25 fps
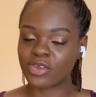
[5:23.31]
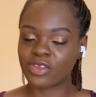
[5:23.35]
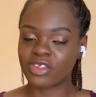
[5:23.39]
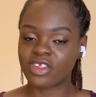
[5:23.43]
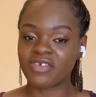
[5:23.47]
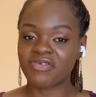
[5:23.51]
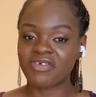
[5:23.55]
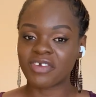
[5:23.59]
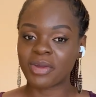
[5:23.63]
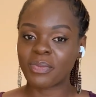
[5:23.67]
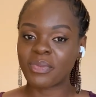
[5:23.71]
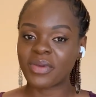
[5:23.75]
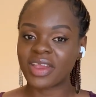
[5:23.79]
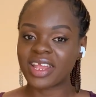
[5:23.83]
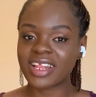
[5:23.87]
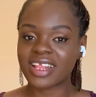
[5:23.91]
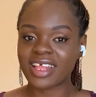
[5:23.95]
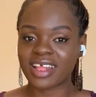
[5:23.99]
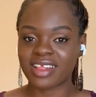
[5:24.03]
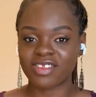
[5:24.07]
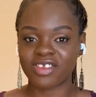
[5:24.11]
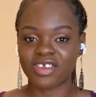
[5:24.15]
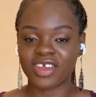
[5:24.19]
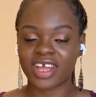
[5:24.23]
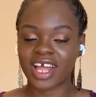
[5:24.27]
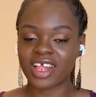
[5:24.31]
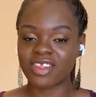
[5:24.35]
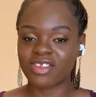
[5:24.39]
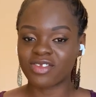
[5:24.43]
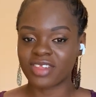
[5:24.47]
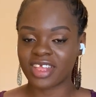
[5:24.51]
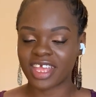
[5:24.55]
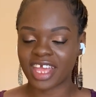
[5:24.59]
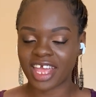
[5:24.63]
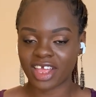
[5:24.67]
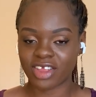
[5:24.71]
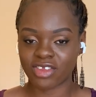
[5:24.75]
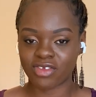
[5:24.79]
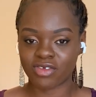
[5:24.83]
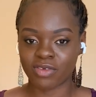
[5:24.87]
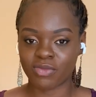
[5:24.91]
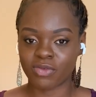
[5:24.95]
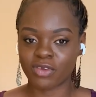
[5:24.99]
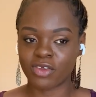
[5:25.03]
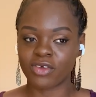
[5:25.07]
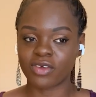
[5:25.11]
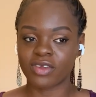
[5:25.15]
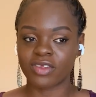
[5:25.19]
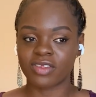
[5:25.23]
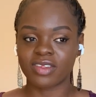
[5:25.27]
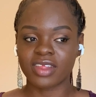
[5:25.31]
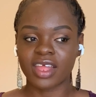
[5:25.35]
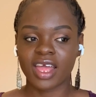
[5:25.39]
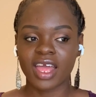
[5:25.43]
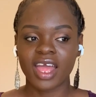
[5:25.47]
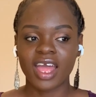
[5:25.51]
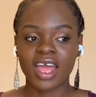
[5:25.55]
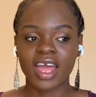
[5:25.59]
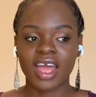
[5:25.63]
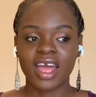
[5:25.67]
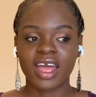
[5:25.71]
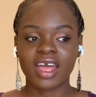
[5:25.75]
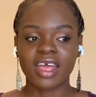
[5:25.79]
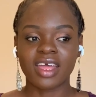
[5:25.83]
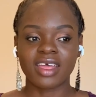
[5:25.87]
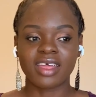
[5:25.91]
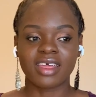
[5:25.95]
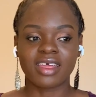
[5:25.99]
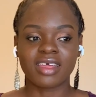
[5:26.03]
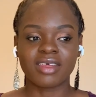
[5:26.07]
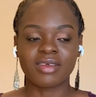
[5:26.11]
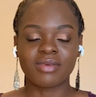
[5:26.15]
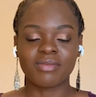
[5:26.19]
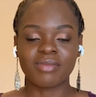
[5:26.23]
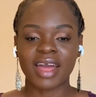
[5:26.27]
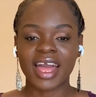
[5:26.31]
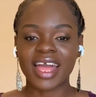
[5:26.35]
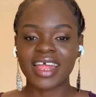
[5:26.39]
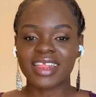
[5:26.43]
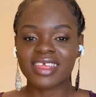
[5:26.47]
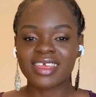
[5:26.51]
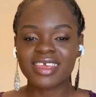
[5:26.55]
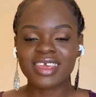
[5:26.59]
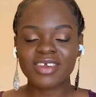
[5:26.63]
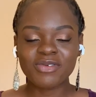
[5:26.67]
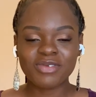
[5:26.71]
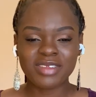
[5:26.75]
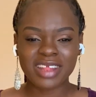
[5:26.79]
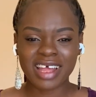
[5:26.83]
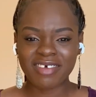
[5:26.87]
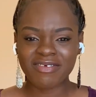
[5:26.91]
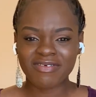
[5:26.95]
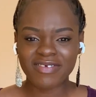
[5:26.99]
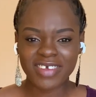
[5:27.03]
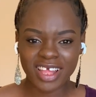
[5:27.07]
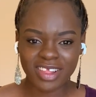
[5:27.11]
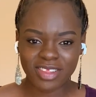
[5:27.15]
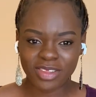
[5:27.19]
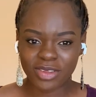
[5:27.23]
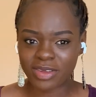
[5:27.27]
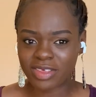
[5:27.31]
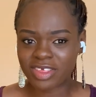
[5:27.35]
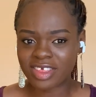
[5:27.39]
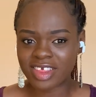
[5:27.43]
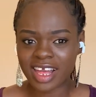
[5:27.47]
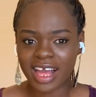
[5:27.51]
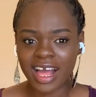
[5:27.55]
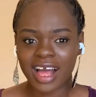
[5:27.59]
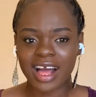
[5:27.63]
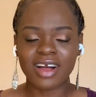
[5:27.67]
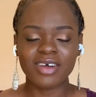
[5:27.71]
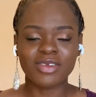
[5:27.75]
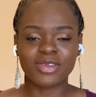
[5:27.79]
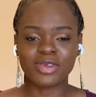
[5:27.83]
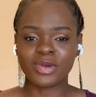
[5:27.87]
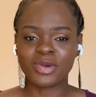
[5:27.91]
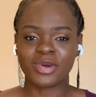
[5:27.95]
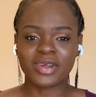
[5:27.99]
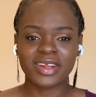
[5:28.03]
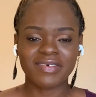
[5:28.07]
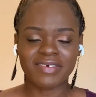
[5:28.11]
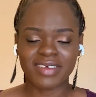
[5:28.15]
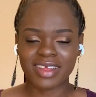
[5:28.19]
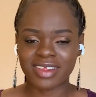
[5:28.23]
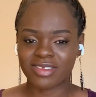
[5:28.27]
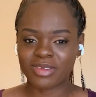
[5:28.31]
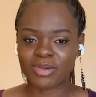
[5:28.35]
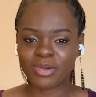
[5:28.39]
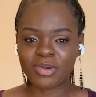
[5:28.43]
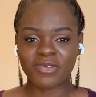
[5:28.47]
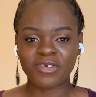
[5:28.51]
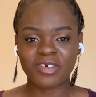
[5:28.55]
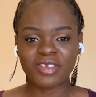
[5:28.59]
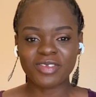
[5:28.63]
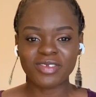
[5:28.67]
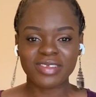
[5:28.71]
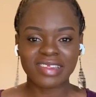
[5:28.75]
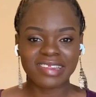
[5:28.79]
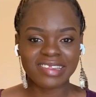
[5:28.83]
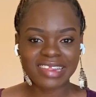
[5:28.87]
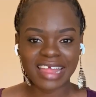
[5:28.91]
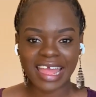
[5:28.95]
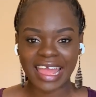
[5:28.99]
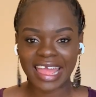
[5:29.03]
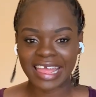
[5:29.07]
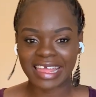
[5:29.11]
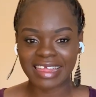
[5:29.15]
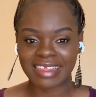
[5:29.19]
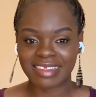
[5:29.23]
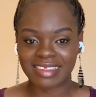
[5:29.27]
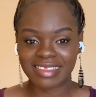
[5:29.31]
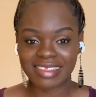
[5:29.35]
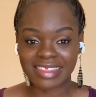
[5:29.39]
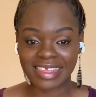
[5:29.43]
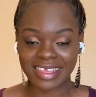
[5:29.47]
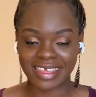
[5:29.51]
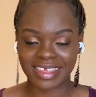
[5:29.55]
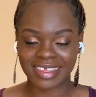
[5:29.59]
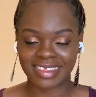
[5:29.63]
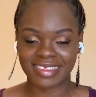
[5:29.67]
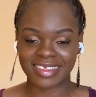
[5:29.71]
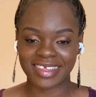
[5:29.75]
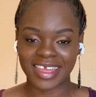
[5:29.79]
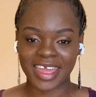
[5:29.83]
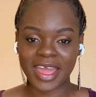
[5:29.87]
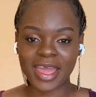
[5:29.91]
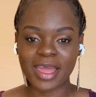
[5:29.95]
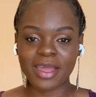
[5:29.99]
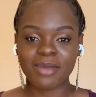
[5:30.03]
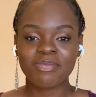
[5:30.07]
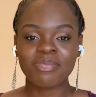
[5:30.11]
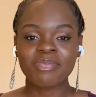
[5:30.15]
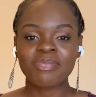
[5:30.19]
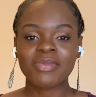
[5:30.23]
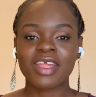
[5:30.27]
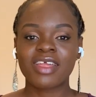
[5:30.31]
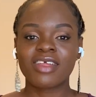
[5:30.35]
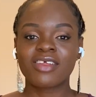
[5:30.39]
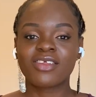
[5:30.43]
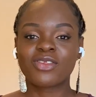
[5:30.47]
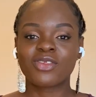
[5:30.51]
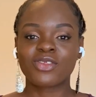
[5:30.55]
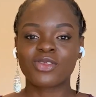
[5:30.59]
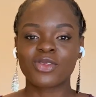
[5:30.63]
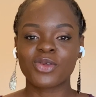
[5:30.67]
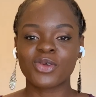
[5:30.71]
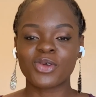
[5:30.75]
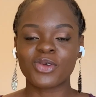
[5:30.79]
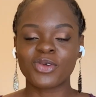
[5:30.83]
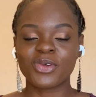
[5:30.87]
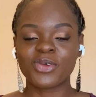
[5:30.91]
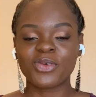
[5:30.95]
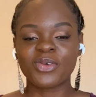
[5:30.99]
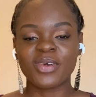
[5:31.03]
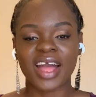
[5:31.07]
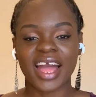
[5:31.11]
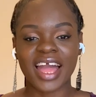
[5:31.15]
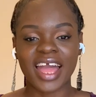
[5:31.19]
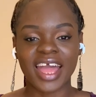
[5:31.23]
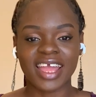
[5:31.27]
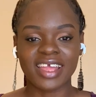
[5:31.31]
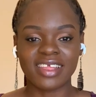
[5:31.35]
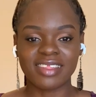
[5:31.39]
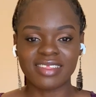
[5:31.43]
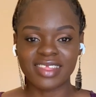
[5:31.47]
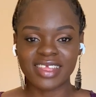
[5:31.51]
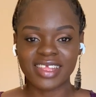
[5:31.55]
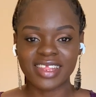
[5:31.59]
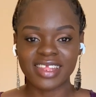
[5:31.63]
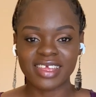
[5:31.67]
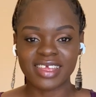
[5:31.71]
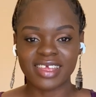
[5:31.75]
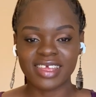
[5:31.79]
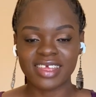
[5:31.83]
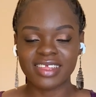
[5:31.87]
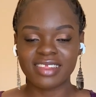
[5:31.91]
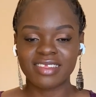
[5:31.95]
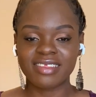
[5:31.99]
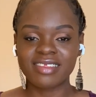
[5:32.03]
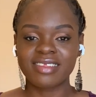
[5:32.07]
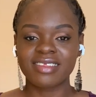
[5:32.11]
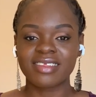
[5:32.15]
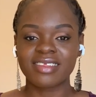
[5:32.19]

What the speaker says: So if you're pregnant, you can't do the x-ray because I think it would affect your child or whatever, some of all those science things, yeah. So I did it,